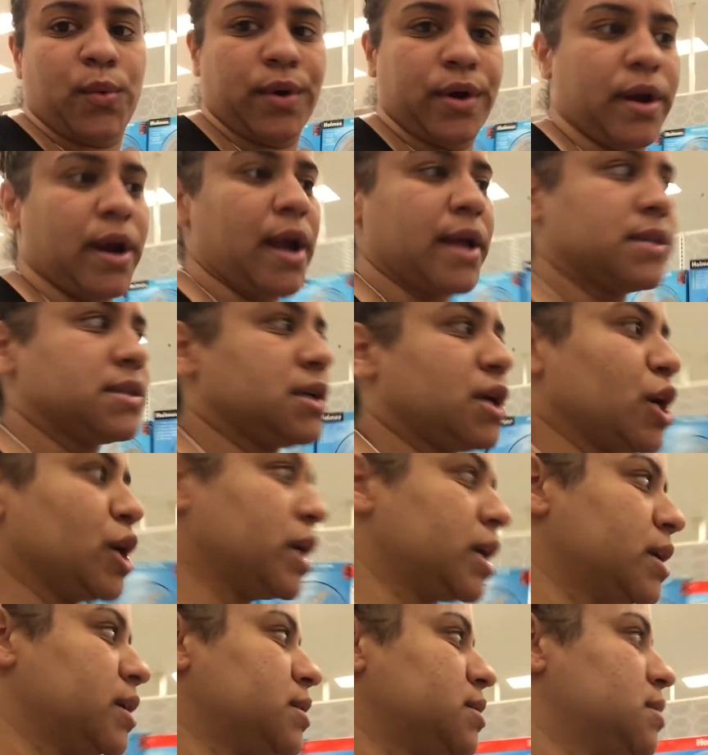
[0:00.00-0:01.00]
We're at
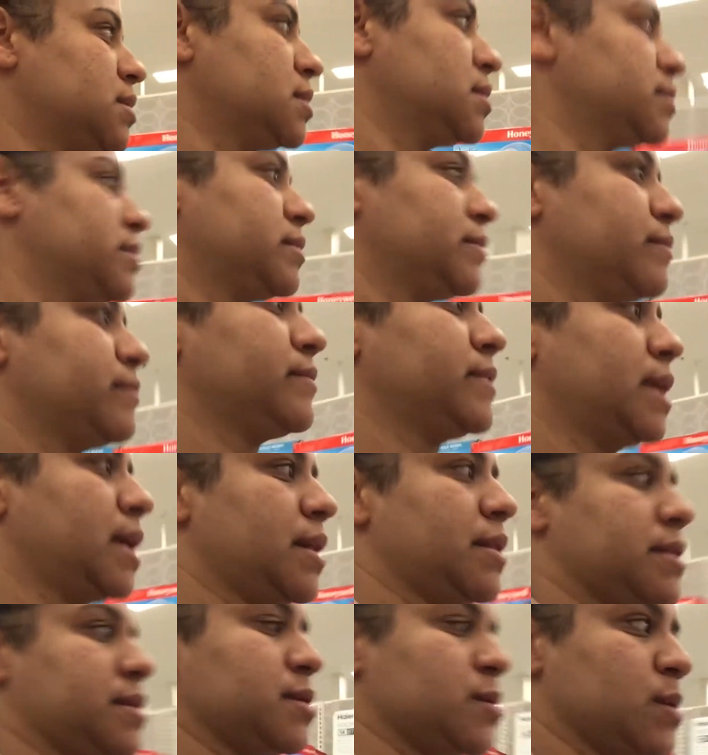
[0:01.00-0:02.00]
Target. Yeah,
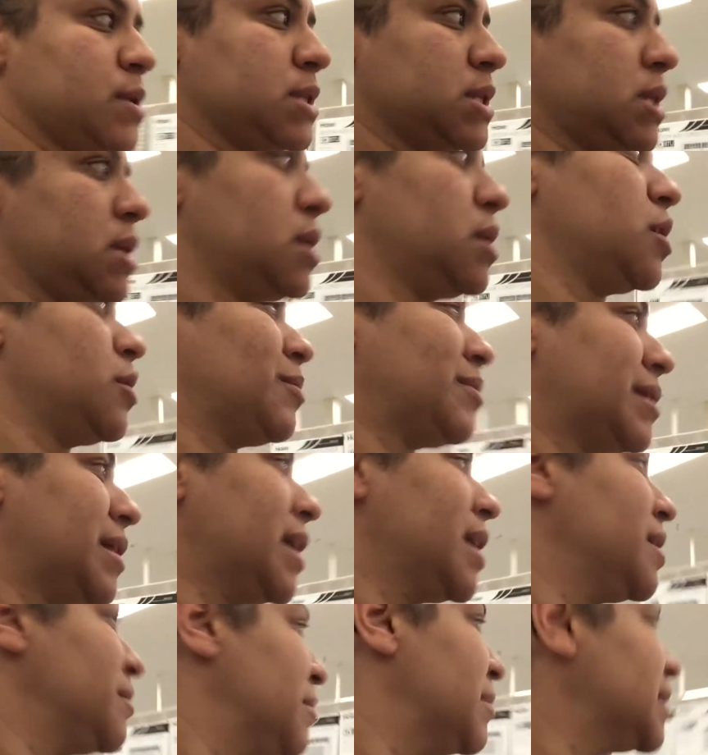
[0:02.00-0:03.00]
this wasn't in our
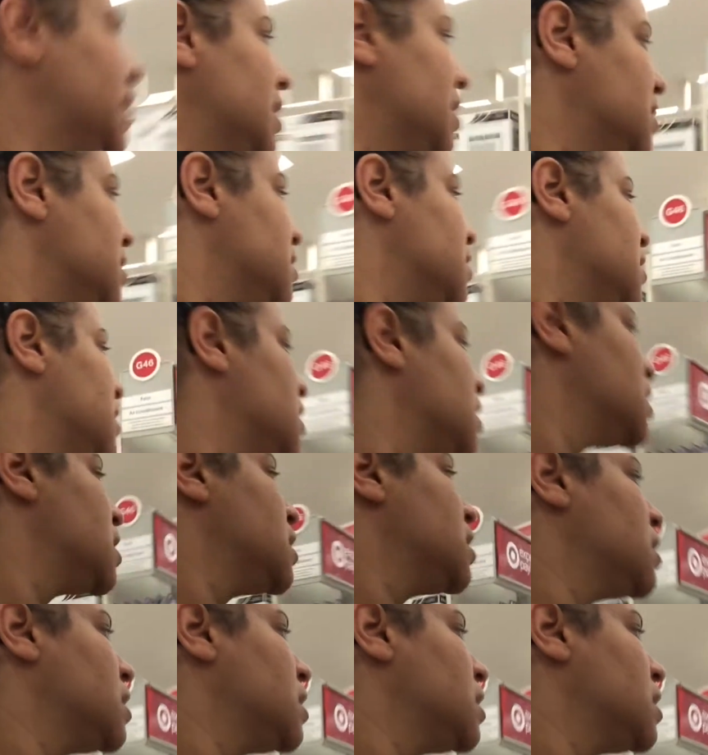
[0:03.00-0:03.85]
plan. But